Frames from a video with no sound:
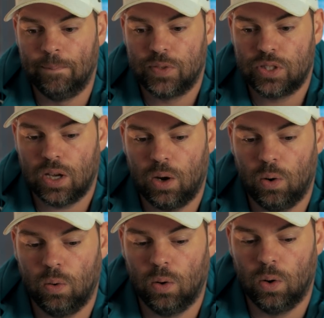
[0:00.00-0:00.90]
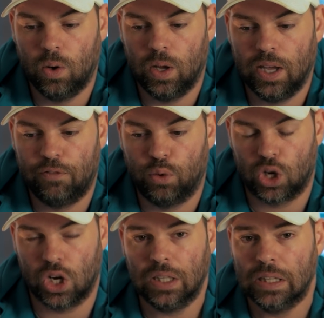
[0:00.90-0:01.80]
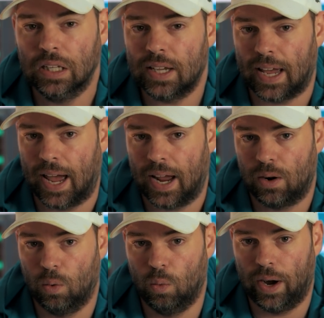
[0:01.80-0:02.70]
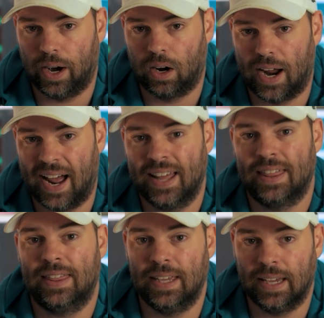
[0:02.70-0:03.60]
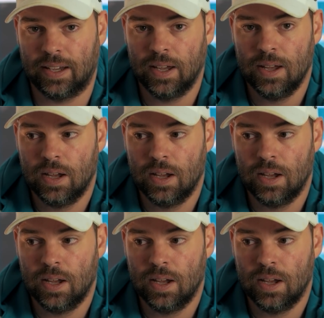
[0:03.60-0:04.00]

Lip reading: So if we're gonna look at where I think